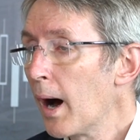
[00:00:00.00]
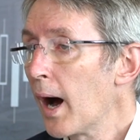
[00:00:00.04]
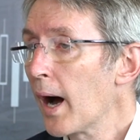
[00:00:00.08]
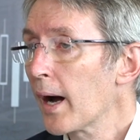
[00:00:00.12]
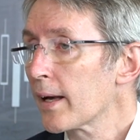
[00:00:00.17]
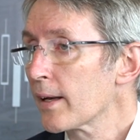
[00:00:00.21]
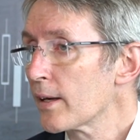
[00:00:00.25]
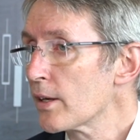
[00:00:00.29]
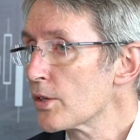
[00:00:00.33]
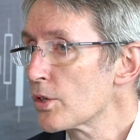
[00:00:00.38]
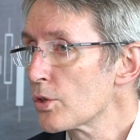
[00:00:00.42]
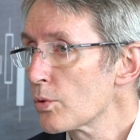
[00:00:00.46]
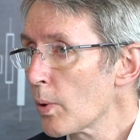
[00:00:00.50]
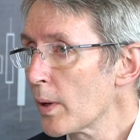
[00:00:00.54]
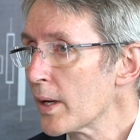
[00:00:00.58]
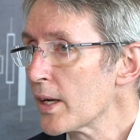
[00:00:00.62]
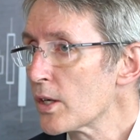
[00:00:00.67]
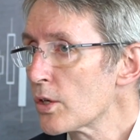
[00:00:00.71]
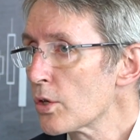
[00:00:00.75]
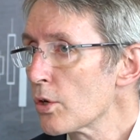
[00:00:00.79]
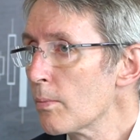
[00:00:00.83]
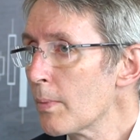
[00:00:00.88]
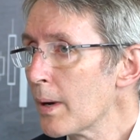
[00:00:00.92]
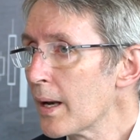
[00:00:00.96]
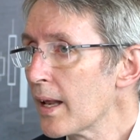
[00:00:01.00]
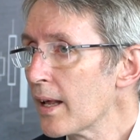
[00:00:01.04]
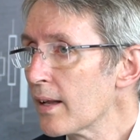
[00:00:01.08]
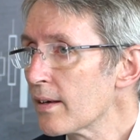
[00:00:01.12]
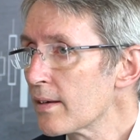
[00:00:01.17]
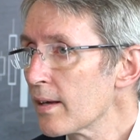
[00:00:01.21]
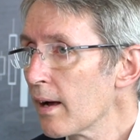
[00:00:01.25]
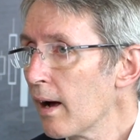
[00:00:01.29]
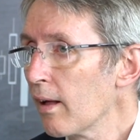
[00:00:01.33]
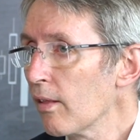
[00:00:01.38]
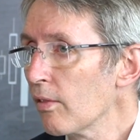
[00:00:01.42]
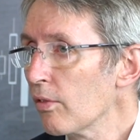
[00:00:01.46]
market is 22 million
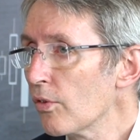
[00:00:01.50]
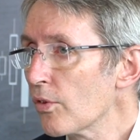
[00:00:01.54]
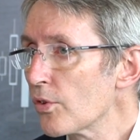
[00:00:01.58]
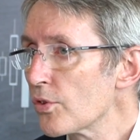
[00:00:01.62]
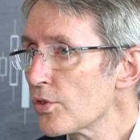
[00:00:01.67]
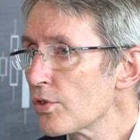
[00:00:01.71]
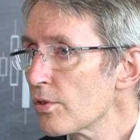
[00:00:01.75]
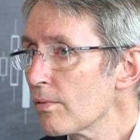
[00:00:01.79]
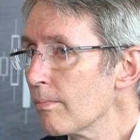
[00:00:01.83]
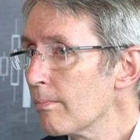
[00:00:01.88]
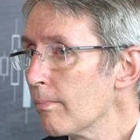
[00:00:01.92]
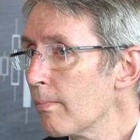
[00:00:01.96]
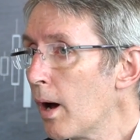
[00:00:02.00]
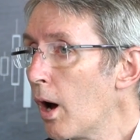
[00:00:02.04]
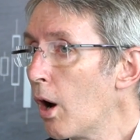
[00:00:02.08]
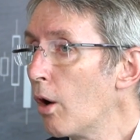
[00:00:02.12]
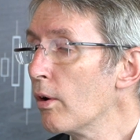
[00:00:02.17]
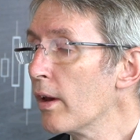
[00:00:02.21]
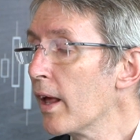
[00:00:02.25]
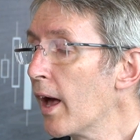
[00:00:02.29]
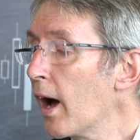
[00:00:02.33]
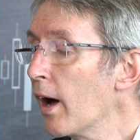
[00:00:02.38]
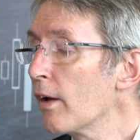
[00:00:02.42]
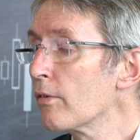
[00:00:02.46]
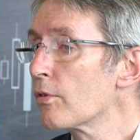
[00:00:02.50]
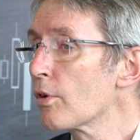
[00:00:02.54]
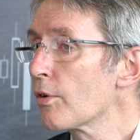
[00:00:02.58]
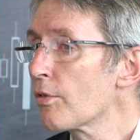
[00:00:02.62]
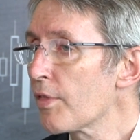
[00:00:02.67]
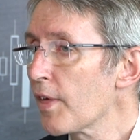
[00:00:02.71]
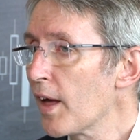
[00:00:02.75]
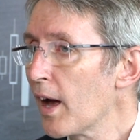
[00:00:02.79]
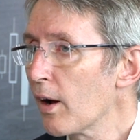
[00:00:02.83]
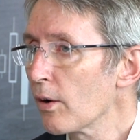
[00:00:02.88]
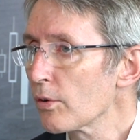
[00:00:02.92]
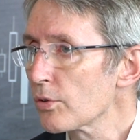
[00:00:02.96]
tons. Only
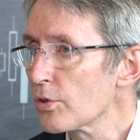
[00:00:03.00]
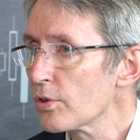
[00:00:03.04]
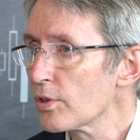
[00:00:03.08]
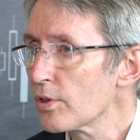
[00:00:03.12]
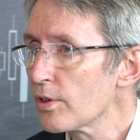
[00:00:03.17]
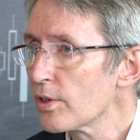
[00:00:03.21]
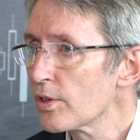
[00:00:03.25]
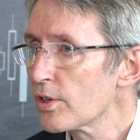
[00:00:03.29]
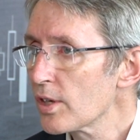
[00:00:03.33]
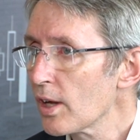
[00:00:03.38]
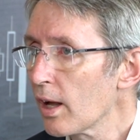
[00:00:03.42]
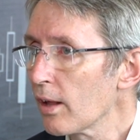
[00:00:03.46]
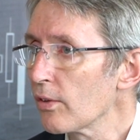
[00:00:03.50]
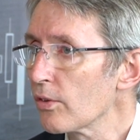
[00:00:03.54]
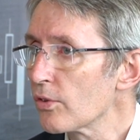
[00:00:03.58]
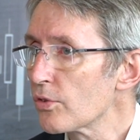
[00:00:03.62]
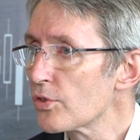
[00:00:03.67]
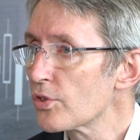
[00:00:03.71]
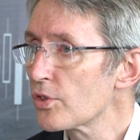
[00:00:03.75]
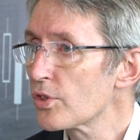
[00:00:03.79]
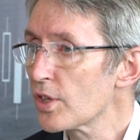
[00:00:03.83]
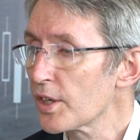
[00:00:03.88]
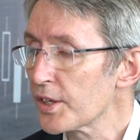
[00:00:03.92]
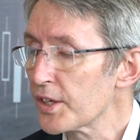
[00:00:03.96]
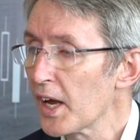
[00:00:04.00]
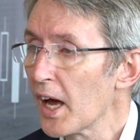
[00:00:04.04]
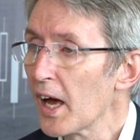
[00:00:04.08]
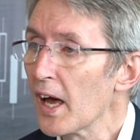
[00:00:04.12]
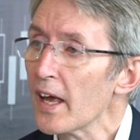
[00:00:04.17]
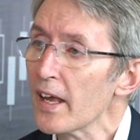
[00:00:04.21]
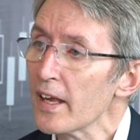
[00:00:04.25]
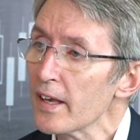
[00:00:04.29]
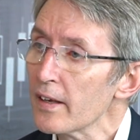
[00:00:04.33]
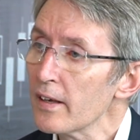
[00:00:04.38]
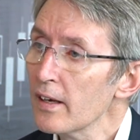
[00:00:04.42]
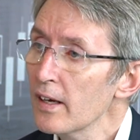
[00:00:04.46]
100,000 tons
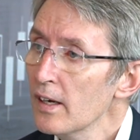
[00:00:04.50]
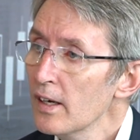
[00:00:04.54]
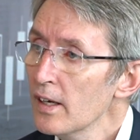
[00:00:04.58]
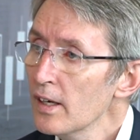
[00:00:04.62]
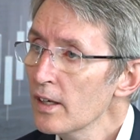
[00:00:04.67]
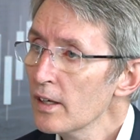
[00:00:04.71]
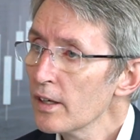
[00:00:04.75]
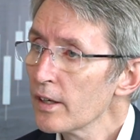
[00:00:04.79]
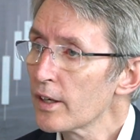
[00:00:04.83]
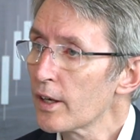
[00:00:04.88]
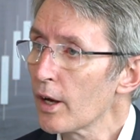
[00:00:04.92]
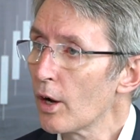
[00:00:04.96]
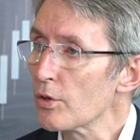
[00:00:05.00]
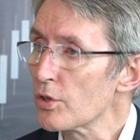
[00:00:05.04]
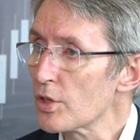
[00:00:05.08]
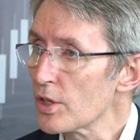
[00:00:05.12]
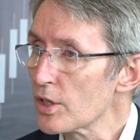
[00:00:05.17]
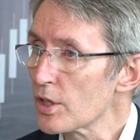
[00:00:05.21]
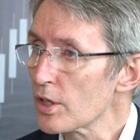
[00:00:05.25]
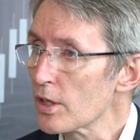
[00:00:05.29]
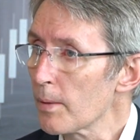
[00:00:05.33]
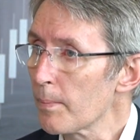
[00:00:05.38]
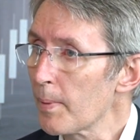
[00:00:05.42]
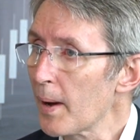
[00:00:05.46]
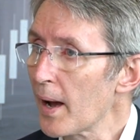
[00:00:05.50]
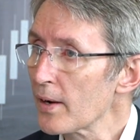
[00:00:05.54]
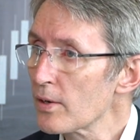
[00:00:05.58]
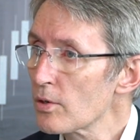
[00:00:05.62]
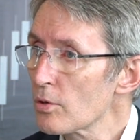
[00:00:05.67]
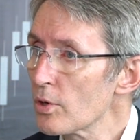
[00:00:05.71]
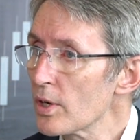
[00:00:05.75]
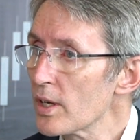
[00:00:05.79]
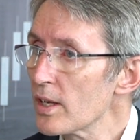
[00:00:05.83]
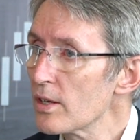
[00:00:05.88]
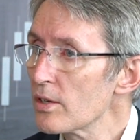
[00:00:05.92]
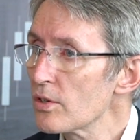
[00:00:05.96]
today goes into the
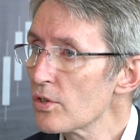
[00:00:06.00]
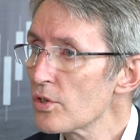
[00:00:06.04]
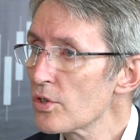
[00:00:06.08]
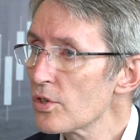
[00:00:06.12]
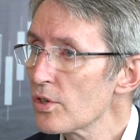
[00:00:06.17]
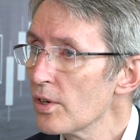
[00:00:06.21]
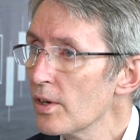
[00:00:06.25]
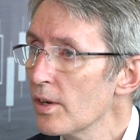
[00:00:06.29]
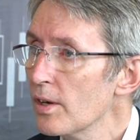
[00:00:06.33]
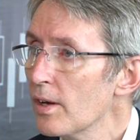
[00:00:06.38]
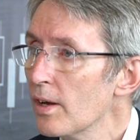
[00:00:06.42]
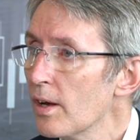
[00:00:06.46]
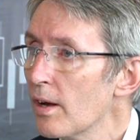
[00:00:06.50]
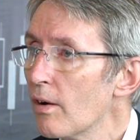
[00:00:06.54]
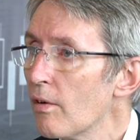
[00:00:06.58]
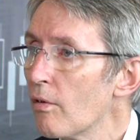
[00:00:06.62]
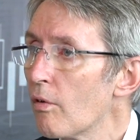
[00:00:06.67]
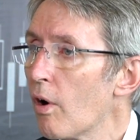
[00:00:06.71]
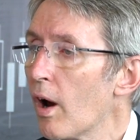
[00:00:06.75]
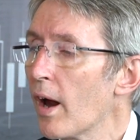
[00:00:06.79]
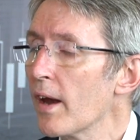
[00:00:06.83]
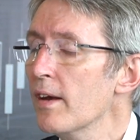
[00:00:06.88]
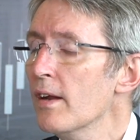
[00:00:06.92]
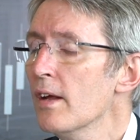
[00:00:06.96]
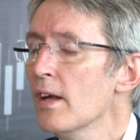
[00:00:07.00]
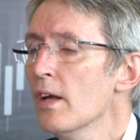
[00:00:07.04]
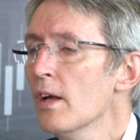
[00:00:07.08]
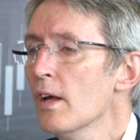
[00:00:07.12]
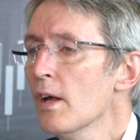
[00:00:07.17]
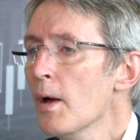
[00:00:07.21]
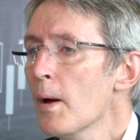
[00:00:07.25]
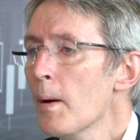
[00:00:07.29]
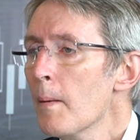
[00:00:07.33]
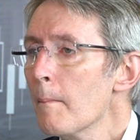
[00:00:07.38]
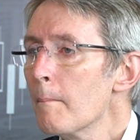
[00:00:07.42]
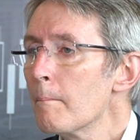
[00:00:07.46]
batteries, right?
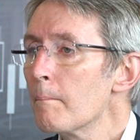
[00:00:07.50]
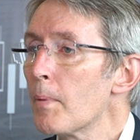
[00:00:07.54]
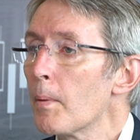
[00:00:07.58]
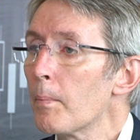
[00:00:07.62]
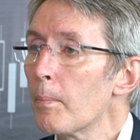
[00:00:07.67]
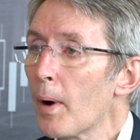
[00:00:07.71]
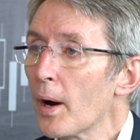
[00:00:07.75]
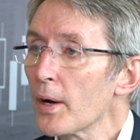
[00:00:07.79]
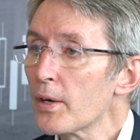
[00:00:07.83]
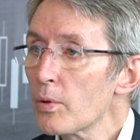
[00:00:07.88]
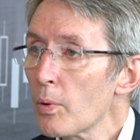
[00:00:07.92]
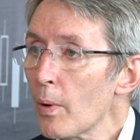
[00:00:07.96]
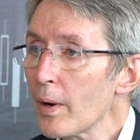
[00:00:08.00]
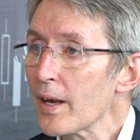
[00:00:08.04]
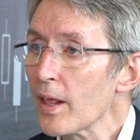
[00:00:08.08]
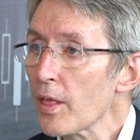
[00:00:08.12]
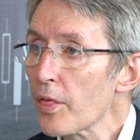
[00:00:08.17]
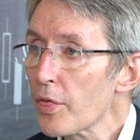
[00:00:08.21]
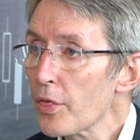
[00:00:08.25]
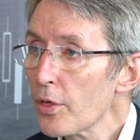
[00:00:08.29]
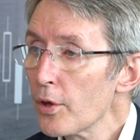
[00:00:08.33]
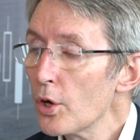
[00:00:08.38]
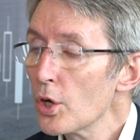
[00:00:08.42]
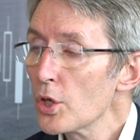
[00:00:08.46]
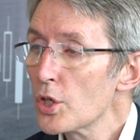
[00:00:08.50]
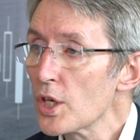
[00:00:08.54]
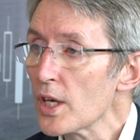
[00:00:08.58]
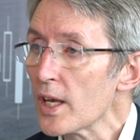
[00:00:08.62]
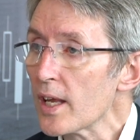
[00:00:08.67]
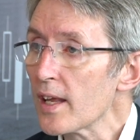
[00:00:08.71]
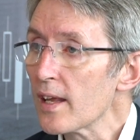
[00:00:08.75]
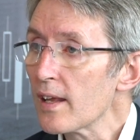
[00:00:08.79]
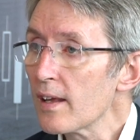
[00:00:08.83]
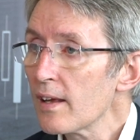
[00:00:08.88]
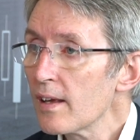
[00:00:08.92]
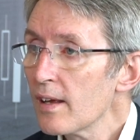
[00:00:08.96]
But by
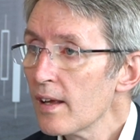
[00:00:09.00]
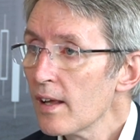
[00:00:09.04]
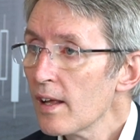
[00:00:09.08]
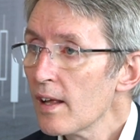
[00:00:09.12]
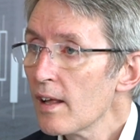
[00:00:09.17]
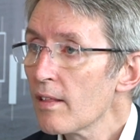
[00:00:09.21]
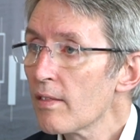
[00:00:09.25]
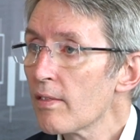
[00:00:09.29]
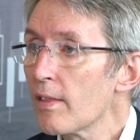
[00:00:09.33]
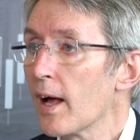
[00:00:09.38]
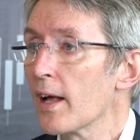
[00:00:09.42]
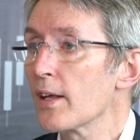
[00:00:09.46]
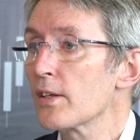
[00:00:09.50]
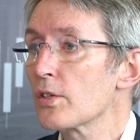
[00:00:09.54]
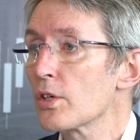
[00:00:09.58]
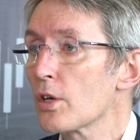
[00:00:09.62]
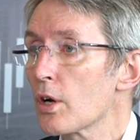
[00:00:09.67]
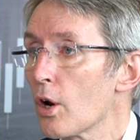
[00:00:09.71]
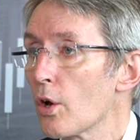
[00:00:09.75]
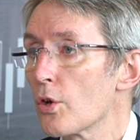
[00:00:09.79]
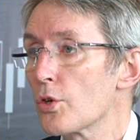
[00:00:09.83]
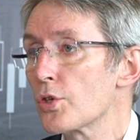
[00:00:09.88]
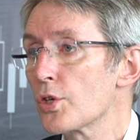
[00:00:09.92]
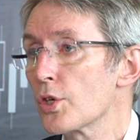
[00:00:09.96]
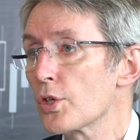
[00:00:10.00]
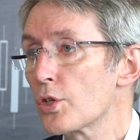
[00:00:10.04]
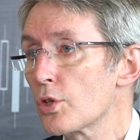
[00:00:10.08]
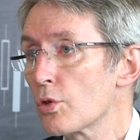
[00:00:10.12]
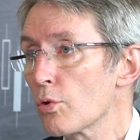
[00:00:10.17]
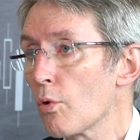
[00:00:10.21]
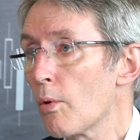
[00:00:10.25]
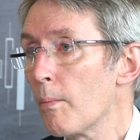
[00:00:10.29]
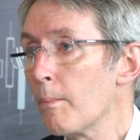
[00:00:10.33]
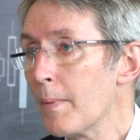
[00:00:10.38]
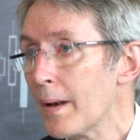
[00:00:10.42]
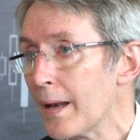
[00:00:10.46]
2030, that's closer
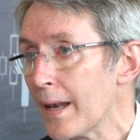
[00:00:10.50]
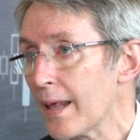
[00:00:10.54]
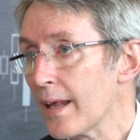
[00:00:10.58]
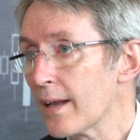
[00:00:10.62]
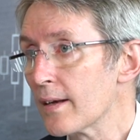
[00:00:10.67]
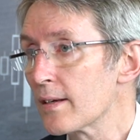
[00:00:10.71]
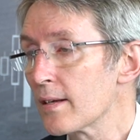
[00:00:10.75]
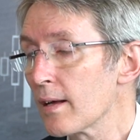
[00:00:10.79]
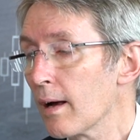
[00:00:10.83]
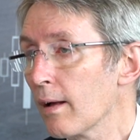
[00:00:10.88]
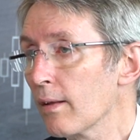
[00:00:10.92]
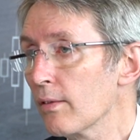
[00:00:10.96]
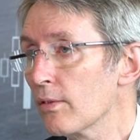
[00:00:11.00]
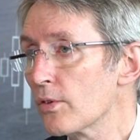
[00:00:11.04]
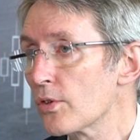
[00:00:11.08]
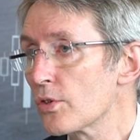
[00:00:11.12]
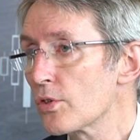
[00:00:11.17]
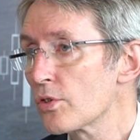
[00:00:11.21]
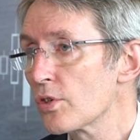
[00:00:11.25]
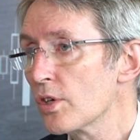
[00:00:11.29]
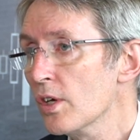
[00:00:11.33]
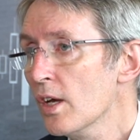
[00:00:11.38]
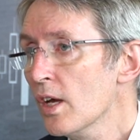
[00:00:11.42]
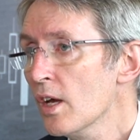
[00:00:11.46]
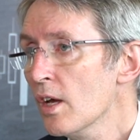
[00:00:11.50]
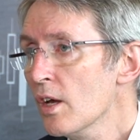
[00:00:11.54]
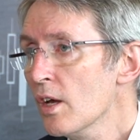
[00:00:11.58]
to 1 million tons.